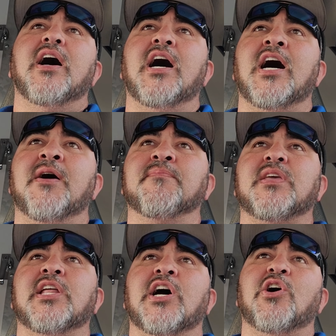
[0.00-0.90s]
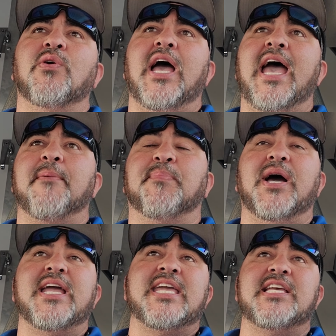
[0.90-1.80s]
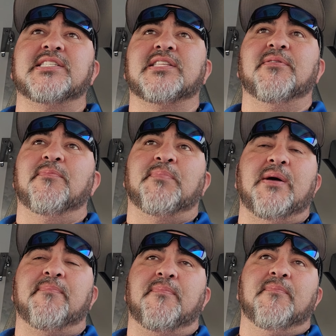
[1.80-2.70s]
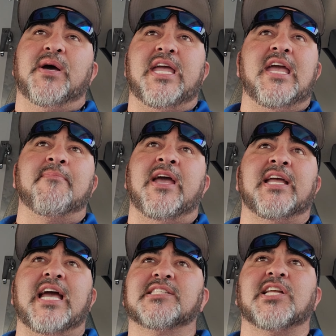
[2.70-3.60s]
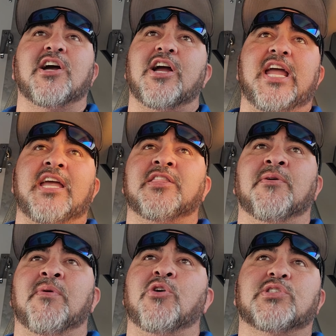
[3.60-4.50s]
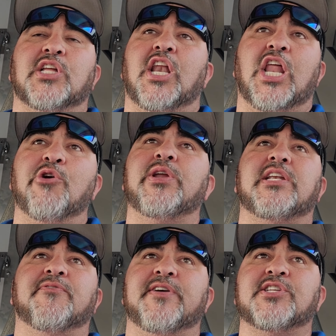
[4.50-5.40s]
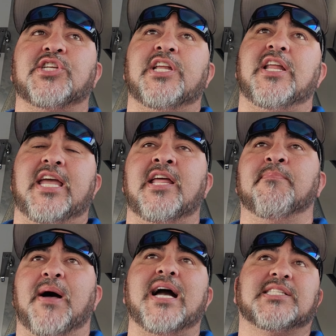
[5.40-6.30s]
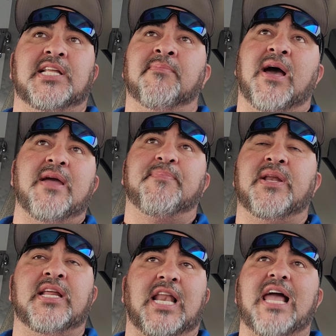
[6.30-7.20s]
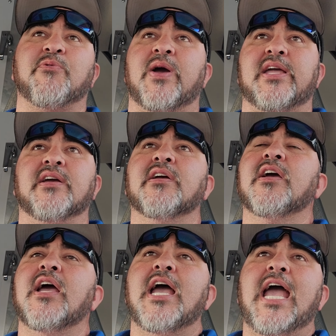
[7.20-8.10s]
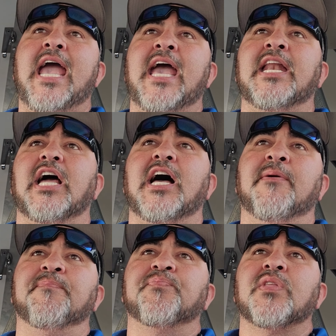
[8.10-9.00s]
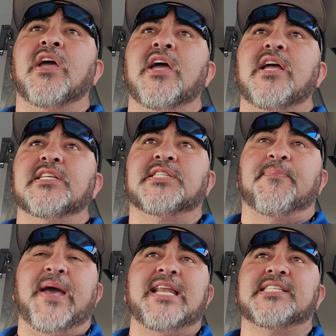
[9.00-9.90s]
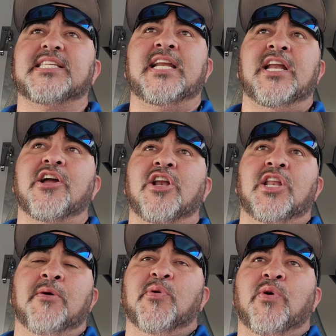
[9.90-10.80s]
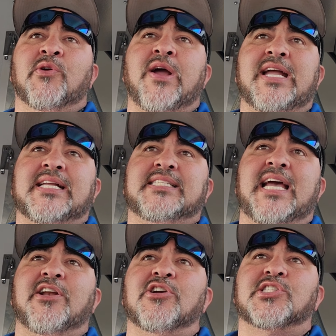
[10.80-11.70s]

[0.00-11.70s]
Um, you know, at, but he's but but him and Gesta are in the most loaded division in boxing, in my opinion, lightweight. And um, sitting there in the number one ranked contender.